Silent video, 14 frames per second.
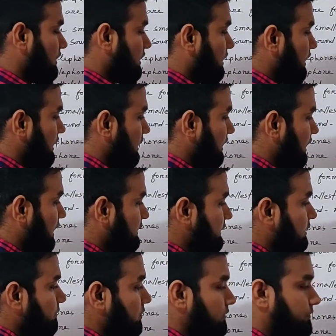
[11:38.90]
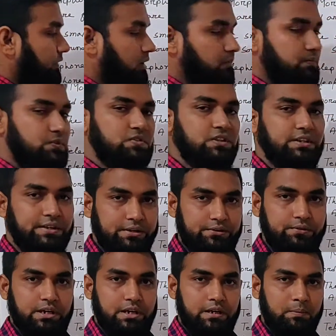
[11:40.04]
other morphemes
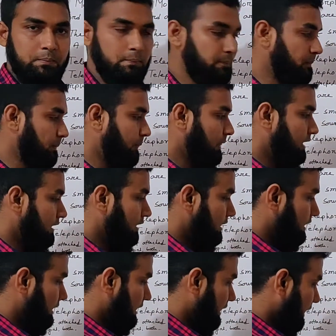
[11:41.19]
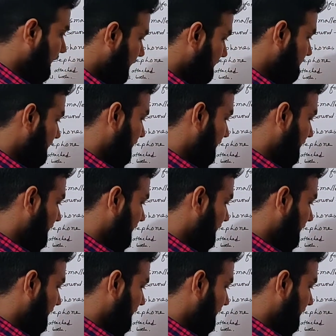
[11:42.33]
here. Okay, and